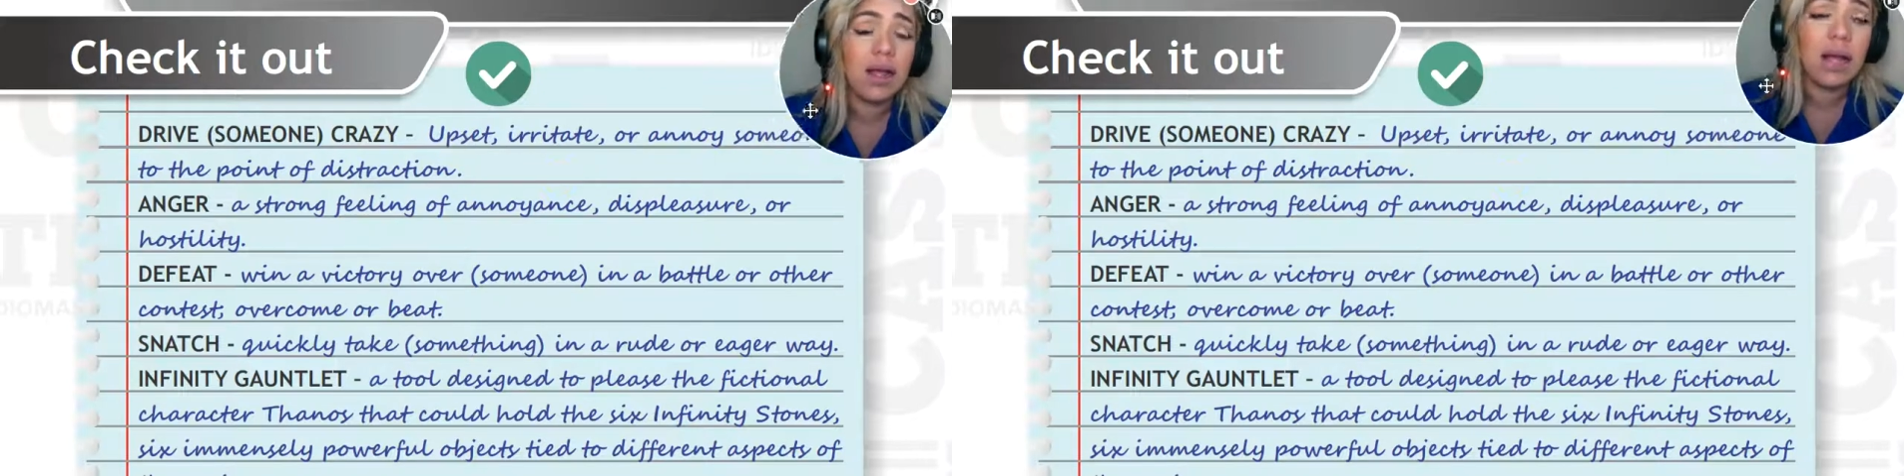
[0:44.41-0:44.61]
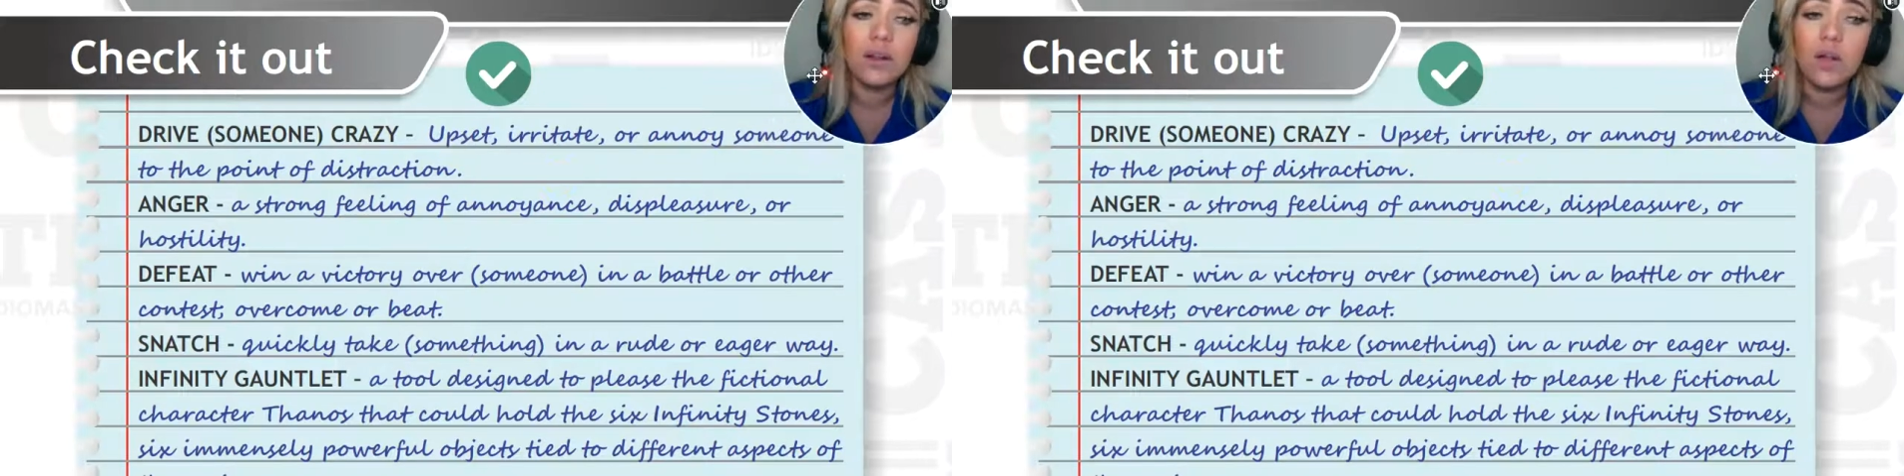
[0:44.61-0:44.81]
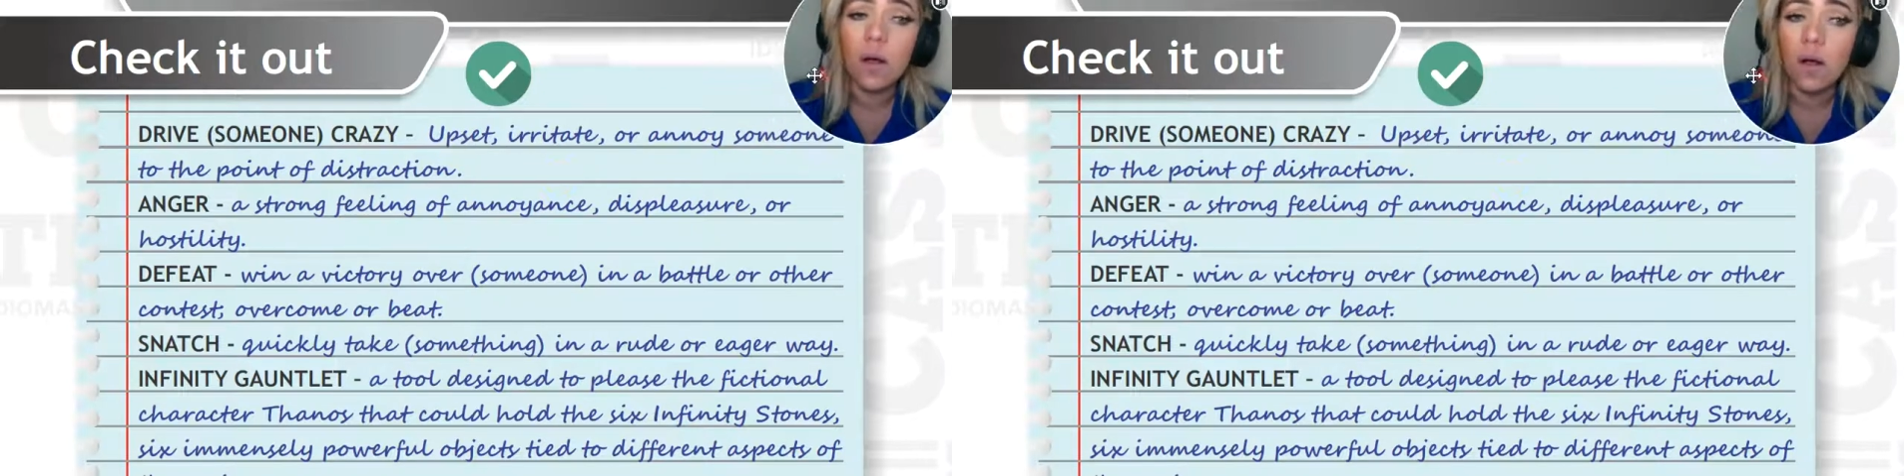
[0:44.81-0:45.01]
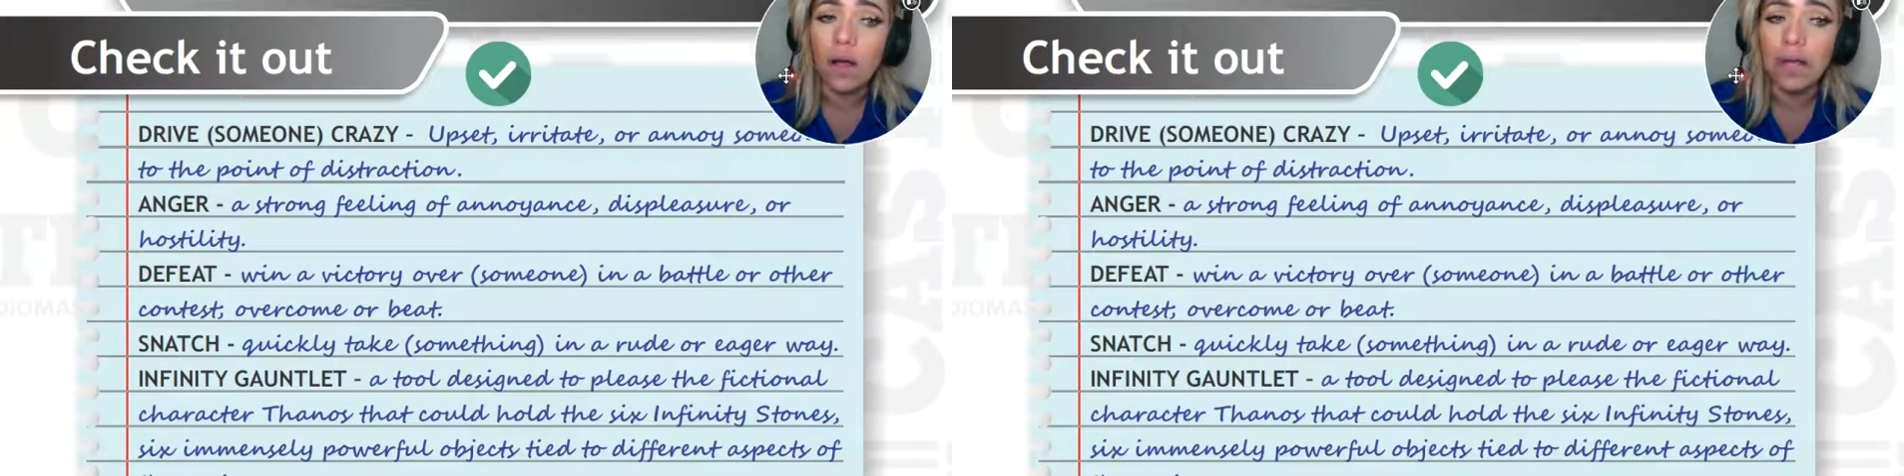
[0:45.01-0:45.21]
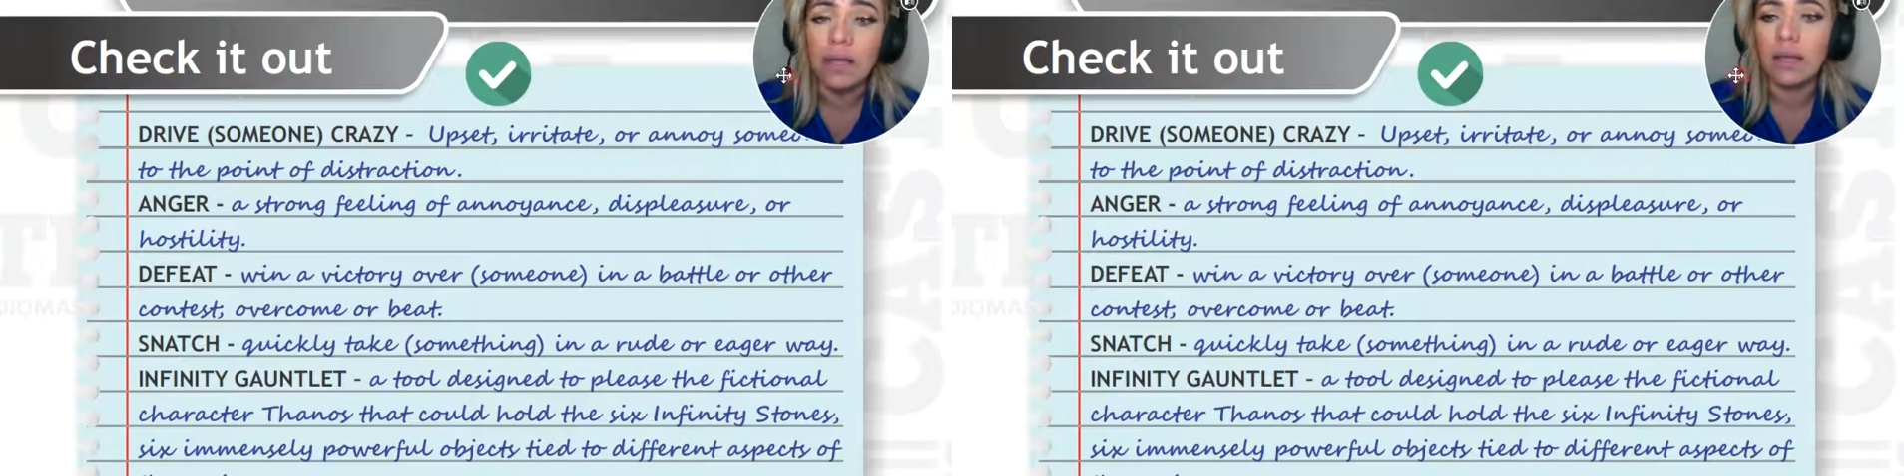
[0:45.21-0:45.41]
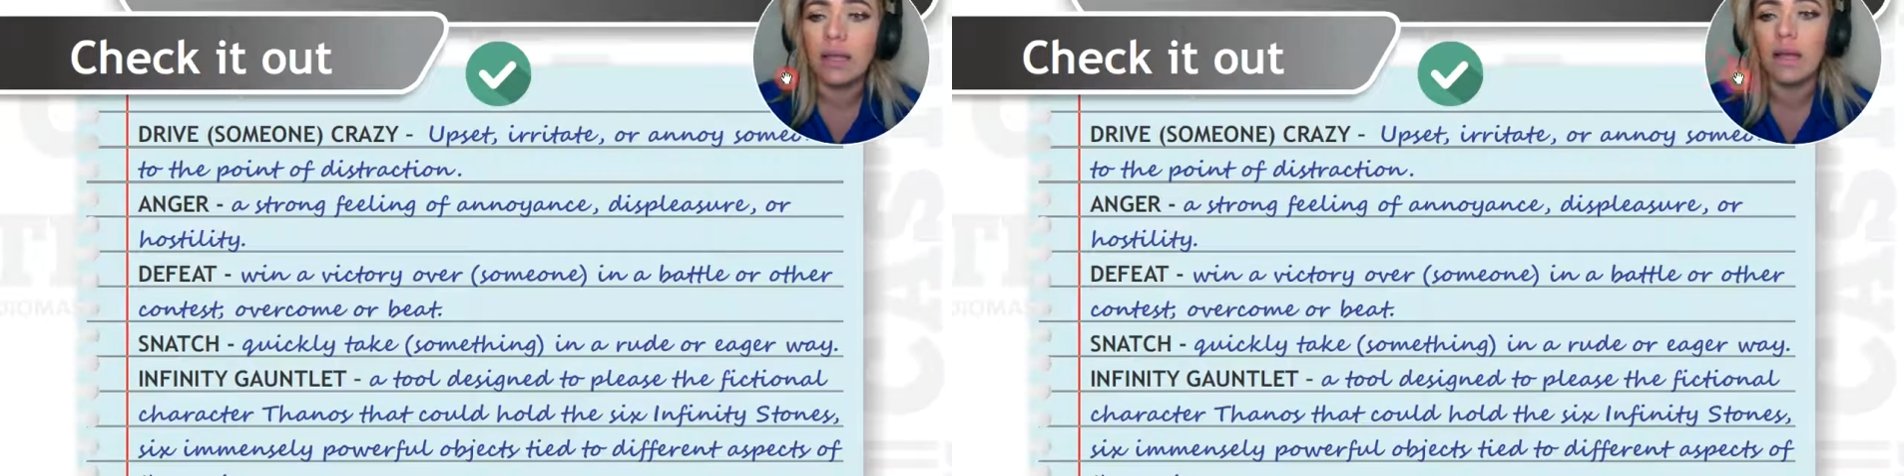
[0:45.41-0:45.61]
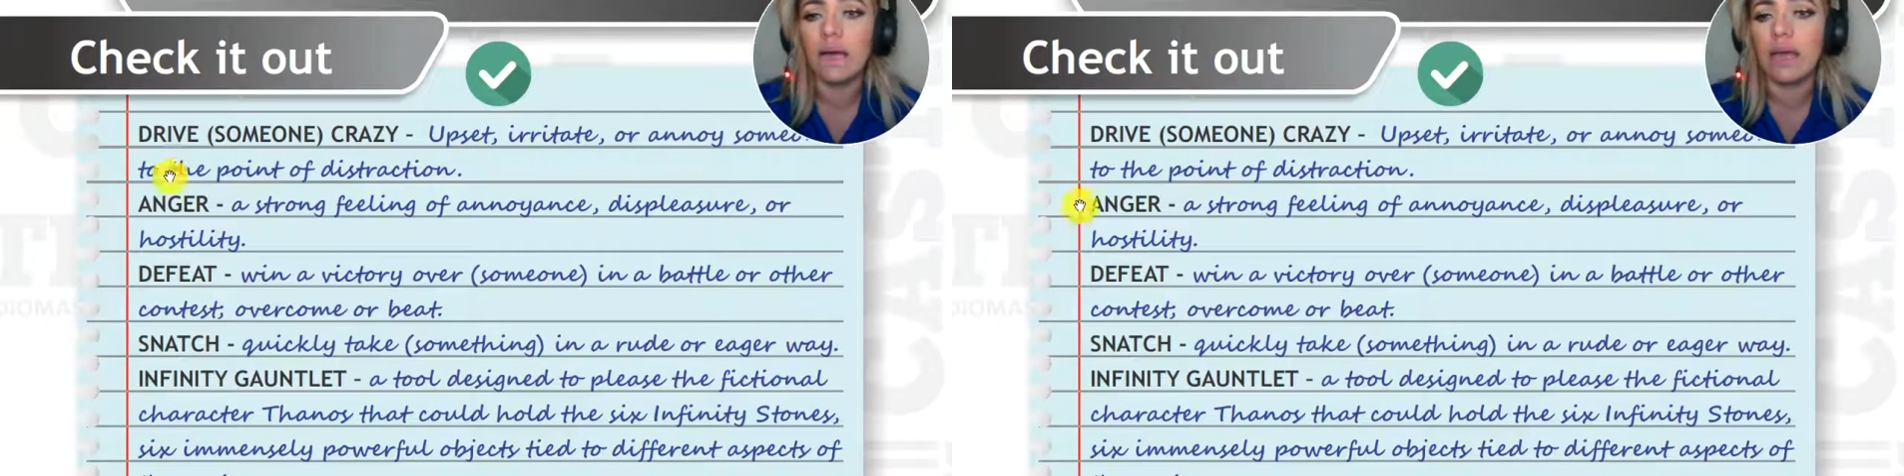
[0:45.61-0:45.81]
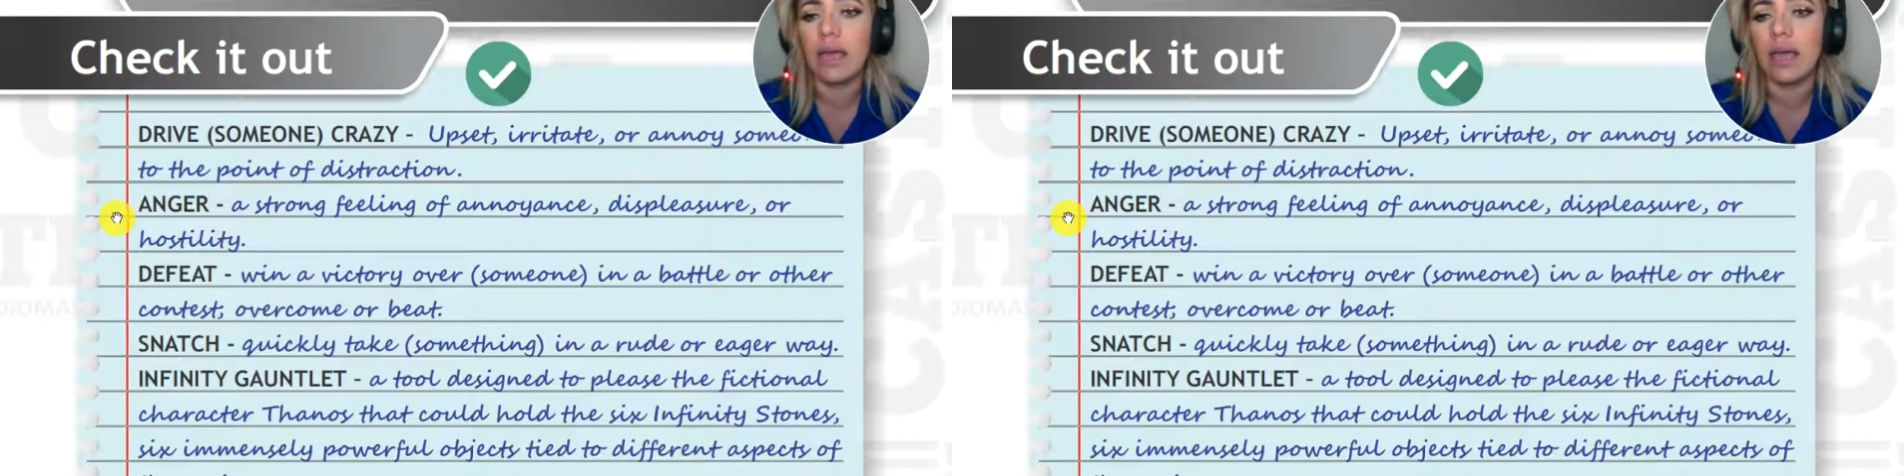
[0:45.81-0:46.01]
annoying,
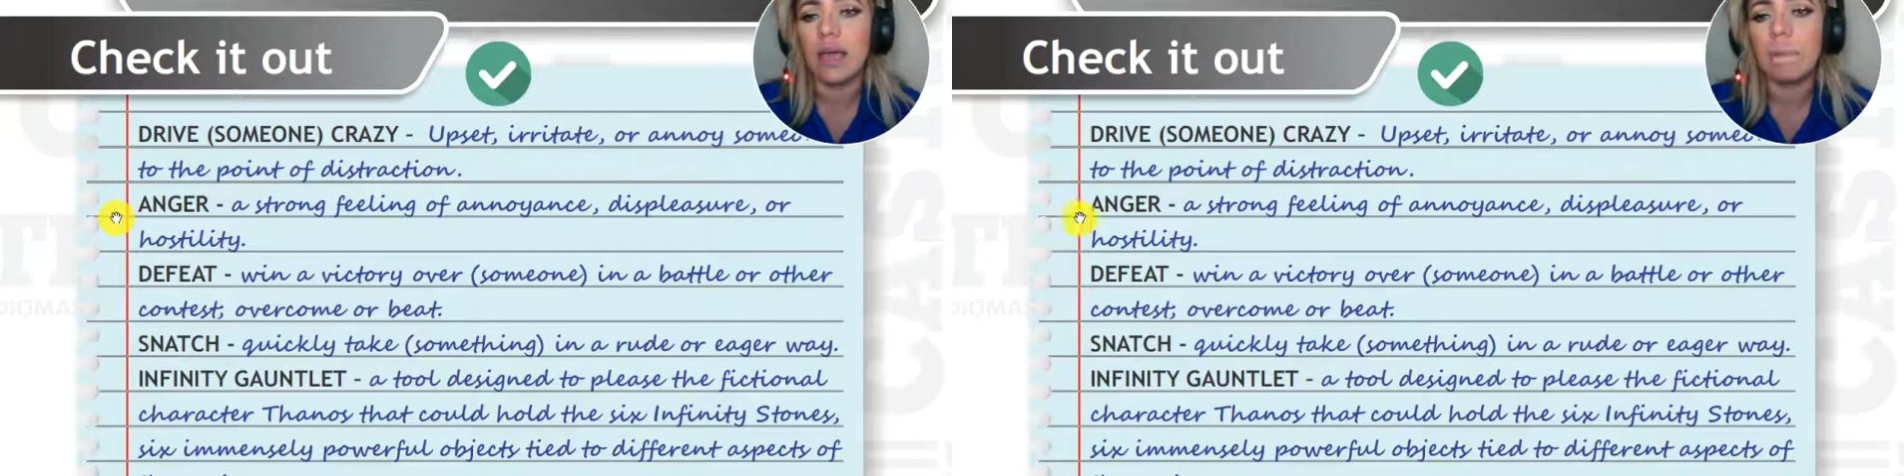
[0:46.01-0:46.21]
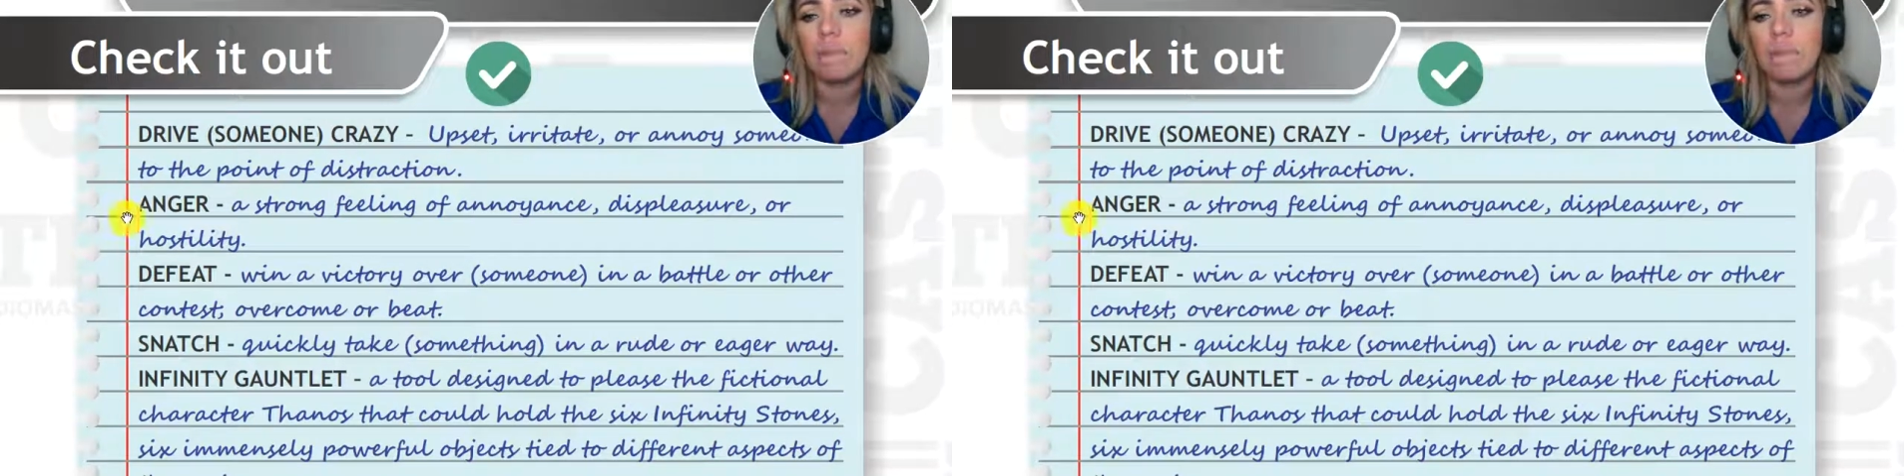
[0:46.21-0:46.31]
okay?